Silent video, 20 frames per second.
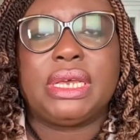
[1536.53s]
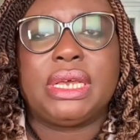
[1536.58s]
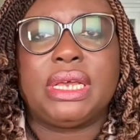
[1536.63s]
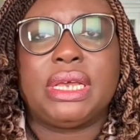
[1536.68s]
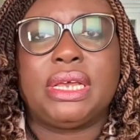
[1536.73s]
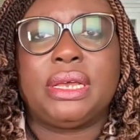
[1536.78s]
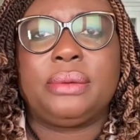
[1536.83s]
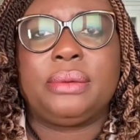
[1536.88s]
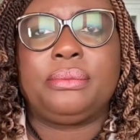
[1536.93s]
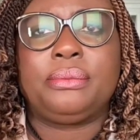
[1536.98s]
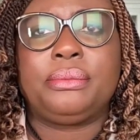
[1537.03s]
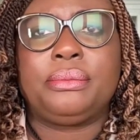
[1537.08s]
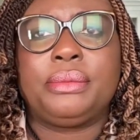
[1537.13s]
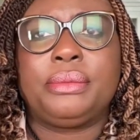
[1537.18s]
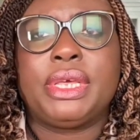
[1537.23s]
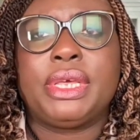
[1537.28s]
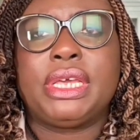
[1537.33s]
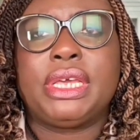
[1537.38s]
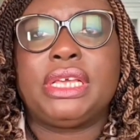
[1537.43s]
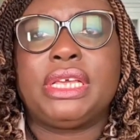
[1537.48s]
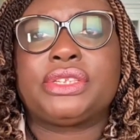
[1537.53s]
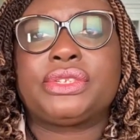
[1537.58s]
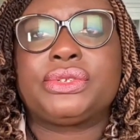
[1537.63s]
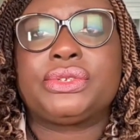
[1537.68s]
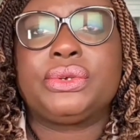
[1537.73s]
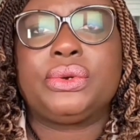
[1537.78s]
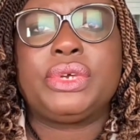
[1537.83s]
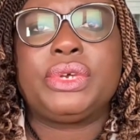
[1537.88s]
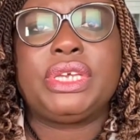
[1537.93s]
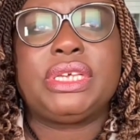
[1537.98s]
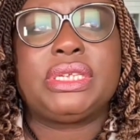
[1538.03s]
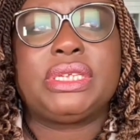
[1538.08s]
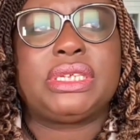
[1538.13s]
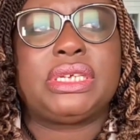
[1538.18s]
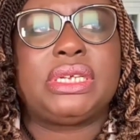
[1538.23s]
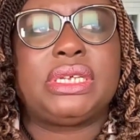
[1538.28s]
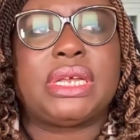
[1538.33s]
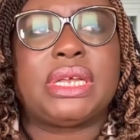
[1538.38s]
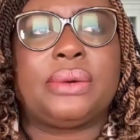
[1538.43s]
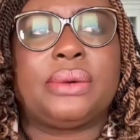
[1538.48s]
um it's so
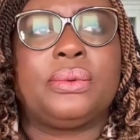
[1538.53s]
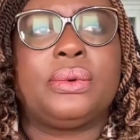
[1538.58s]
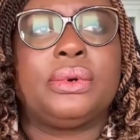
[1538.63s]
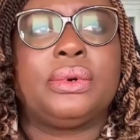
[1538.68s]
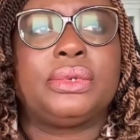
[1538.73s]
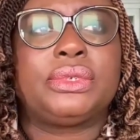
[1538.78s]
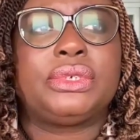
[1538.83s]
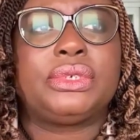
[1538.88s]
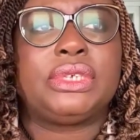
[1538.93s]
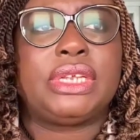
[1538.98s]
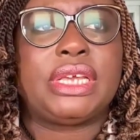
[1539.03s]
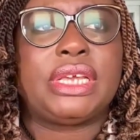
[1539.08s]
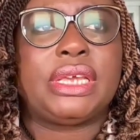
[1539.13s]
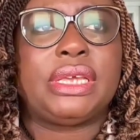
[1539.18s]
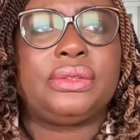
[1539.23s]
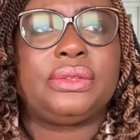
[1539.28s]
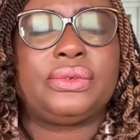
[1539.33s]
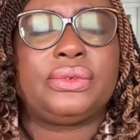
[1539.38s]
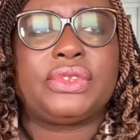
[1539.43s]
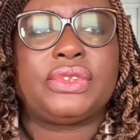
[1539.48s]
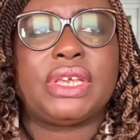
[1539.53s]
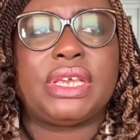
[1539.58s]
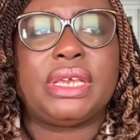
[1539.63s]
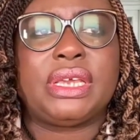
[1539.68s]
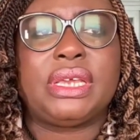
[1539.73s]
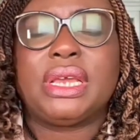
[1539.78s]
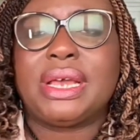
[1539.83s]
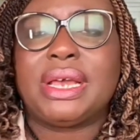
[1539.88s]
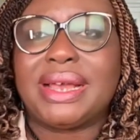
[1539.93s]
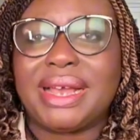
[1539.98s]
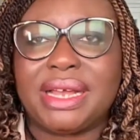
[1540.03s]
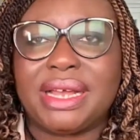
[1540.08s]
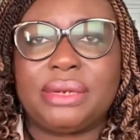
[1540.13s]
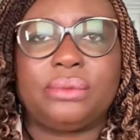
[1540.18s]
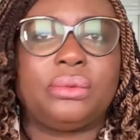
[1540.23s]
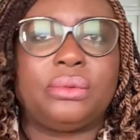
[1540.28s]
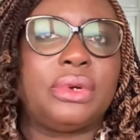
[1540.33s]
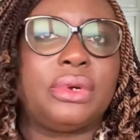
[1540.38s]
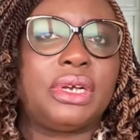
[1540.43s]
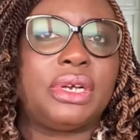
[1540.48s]
easy in our world today to say hard
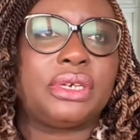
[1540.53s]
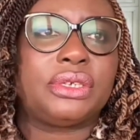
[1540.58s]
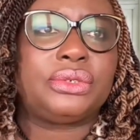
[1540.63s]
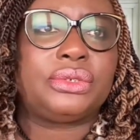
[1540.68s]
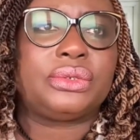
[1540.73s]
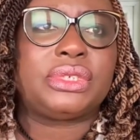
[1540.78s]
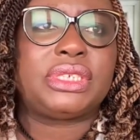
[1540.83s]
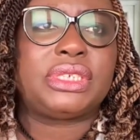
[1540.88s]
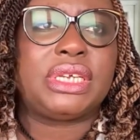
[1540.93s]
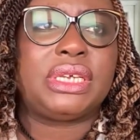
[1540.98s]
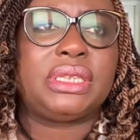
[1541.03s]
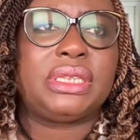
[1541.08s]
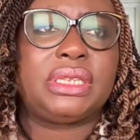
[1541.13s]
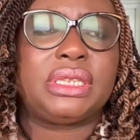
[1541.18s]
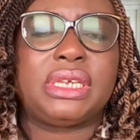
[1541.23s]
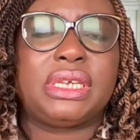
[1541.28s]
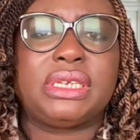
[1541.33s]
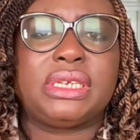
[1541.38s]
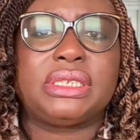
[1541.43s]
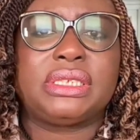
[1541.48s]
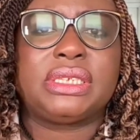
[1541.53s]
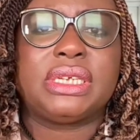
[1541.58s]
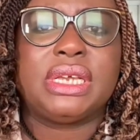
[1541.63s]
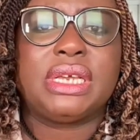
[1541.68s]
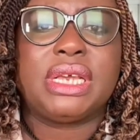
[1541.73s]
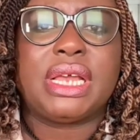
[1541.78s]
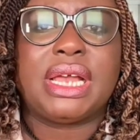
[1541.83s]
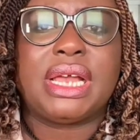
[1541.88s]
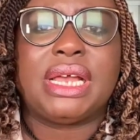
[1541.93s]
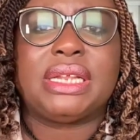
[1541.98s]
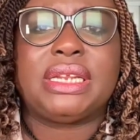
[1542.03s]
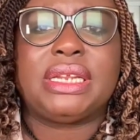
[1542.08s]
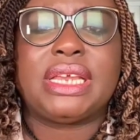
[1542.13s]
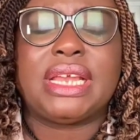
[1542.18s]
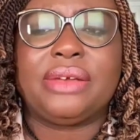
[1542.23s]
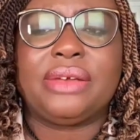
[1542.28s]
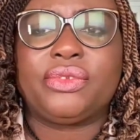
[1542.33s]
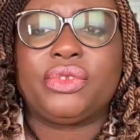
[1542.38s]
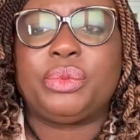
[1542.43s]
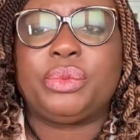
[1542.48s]
work, to say things, and they
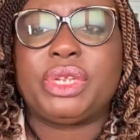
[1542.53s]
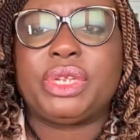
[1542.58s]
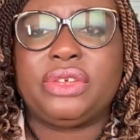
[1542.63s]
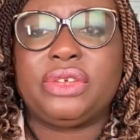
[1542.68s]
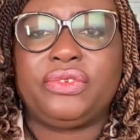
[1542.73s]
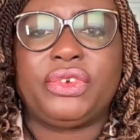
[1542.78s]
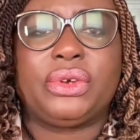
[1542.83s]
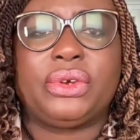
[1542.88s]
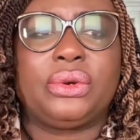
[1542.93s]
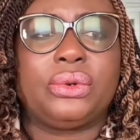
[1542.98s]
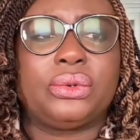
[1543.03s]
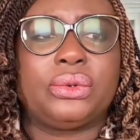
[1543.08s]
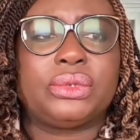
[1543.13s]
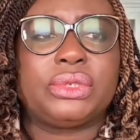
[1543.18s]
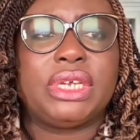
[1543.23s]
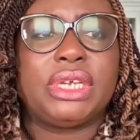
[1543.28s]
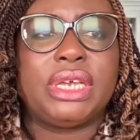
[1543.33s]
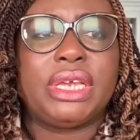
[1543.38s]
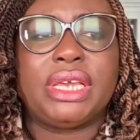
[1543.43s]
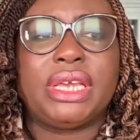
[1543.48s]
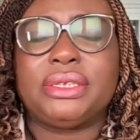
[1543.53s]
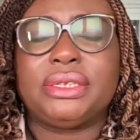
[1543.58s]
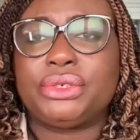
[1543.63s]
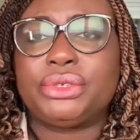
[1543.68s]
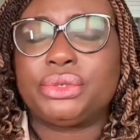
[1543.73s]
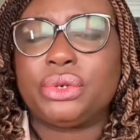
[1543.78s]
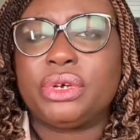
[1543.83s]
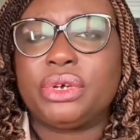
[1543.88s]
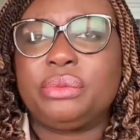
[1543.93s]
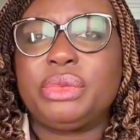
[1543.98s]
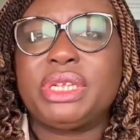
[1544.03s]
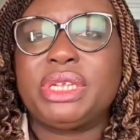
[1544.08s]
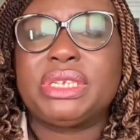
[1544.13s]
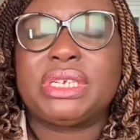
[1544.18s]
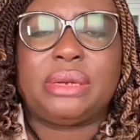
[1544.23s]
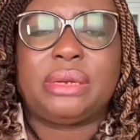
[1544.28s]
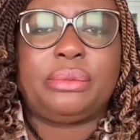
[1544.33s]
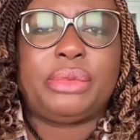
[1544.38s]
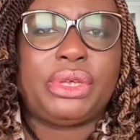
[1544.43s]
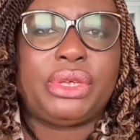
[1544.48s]
have to be difficult. Enjoyment
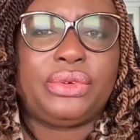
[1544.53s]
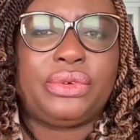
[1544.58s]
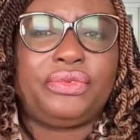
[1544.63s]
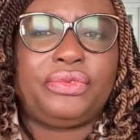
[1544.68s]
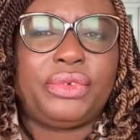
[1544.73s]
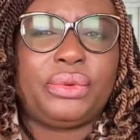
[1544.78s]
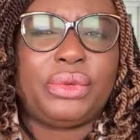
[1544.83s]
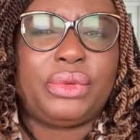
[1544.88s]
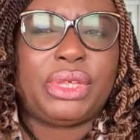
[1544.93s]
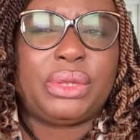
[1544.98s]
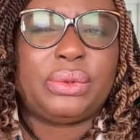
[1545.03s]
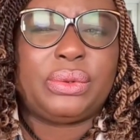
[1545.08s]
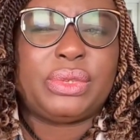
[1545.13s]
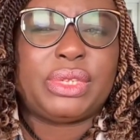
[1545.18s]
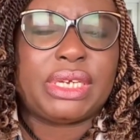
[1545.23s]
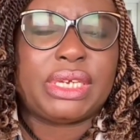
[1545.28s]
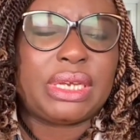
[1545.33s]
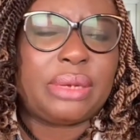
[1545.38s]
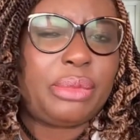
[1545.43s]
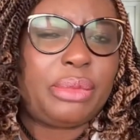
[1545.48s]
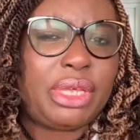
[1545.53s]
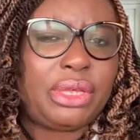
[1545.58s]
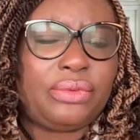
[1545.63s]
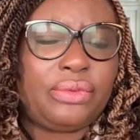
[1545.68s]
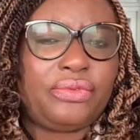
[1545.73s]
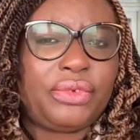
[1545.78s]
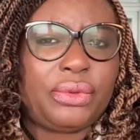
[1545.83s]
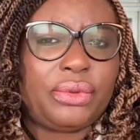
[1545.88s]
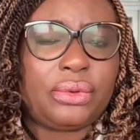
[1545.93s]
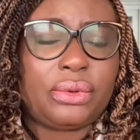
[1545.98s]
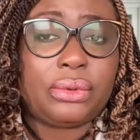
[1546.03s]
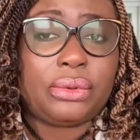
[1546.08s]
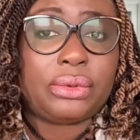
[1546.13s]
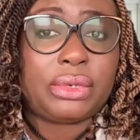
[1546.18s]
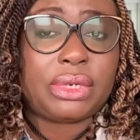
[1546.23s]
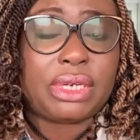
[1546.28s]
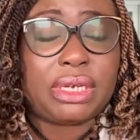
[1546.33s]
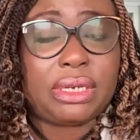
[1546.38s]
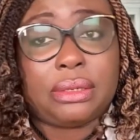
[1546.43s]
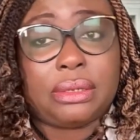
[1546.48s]
can make you feel guilty, can make you feel
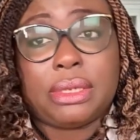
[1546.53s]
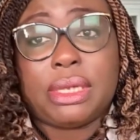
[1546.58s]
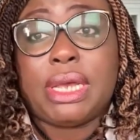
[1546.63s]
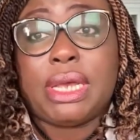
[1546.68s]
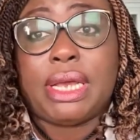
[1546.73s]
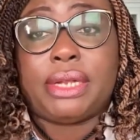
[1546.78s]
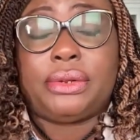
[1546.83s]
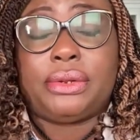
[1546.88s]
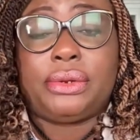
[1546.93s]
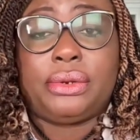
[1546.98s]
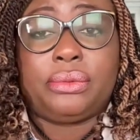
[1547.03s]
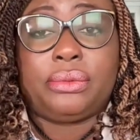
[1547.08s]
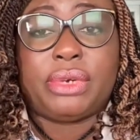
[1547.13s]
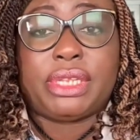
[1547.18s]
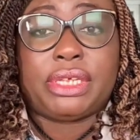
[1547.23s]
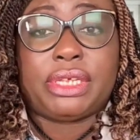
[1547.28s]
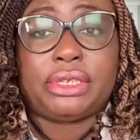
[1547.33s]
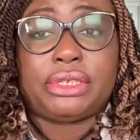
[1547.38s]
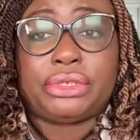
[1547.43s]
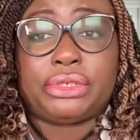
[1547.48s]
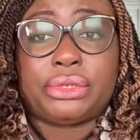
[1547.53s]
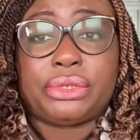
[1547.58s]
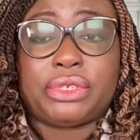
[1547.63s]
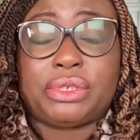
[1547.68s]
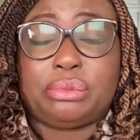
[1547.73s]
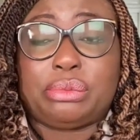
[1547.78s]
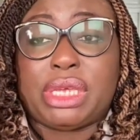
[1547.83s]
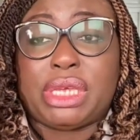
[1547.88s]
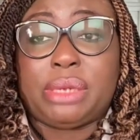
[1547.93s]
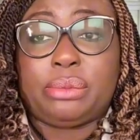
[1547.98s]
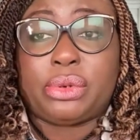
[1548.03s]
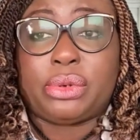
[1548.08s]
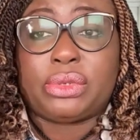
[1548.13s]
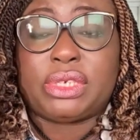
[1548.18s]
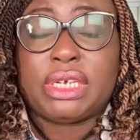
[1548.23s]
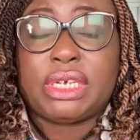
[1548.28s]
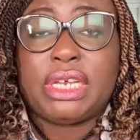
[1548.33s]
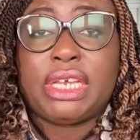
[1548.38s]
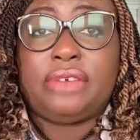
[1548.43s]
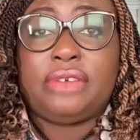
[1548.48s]
odd. I don't know whether it's just me, but
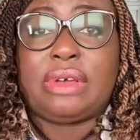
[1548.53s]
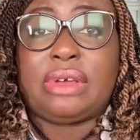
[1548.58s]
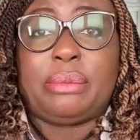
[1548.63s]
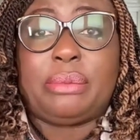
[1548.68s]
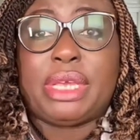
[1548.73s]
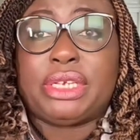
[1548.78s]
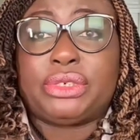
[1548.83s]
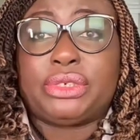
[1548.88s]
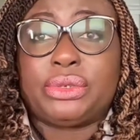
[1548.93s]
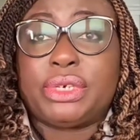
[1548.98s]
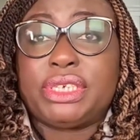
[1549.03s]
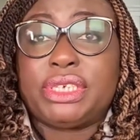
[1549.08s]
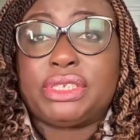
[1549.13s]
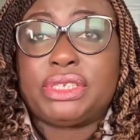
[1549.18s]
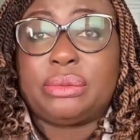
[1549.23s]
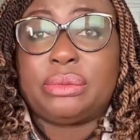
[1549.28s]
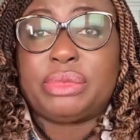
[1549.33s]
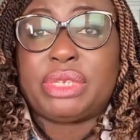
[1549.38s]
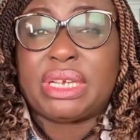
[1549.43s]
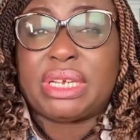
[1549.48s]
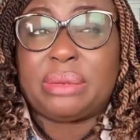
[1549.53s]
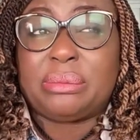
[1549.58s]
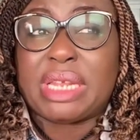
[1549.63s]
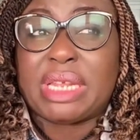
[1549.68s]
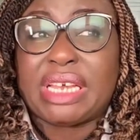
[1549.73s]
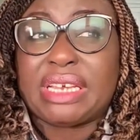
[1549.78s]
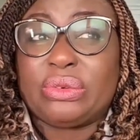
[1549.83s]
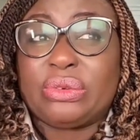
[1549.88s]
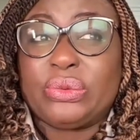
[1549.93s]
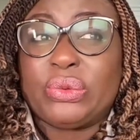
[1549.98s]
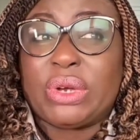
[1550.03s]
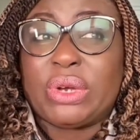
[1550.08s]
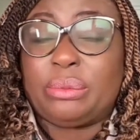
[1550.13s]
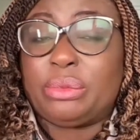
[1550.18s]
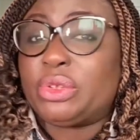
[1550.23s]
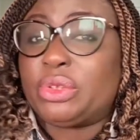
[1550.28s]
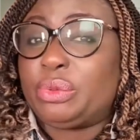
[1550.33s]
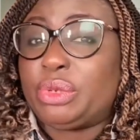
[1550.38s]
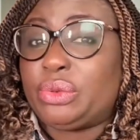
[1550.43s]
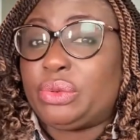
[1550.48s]
if I'm enjoying something, I'm like, oh, I
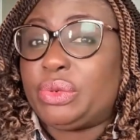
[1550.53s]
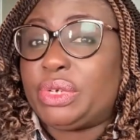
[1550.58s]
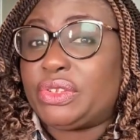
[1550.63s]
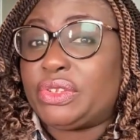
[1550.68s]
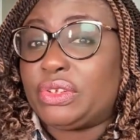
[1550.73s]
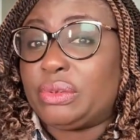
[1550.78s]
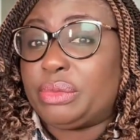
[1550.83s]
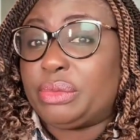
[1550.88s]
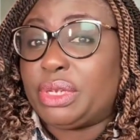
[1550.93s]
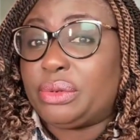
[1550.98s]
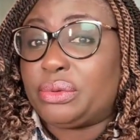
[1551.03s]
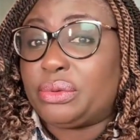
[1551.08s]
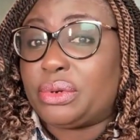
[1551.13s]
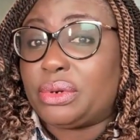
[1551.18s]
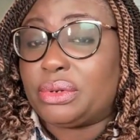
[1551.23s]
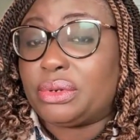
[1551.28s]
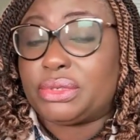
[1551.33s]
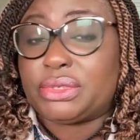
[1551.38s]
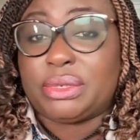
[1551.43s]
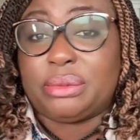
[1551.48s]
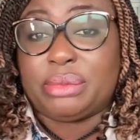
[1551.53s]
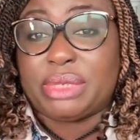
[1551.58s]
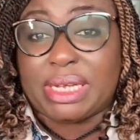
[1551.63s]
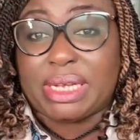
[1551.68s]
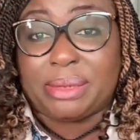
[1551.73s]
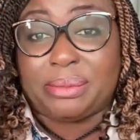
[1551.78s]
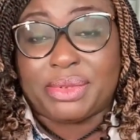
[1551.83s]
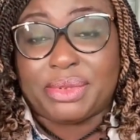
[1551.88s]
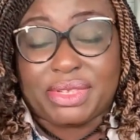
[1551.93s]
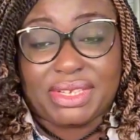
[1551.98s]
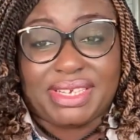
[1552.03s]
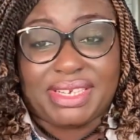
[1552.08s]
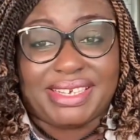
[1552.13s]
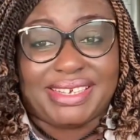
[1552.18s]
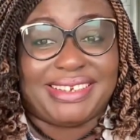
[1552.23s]
must be doing something wrong sometimes.